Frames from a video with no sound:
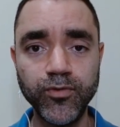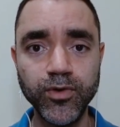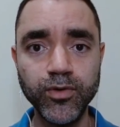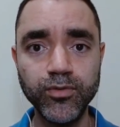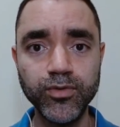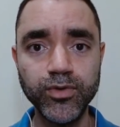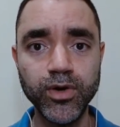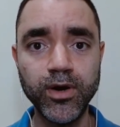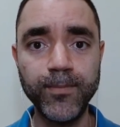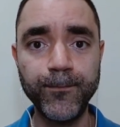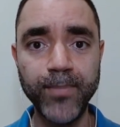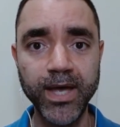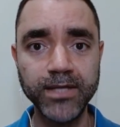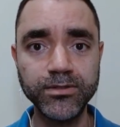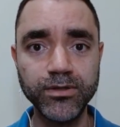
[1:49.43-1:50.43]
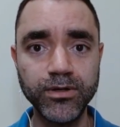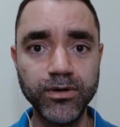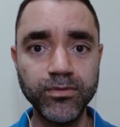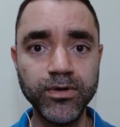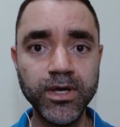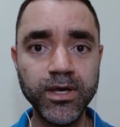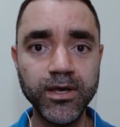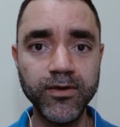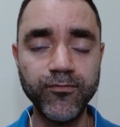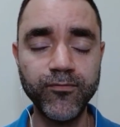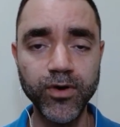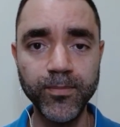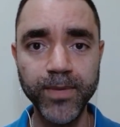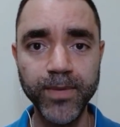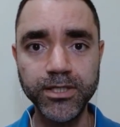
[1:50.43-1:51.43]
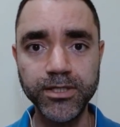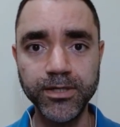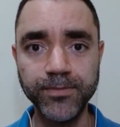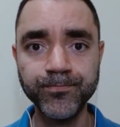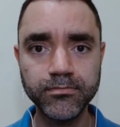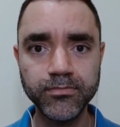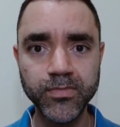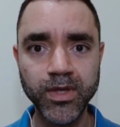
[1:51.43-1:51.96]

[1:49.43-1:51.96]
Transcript: fill your personal information.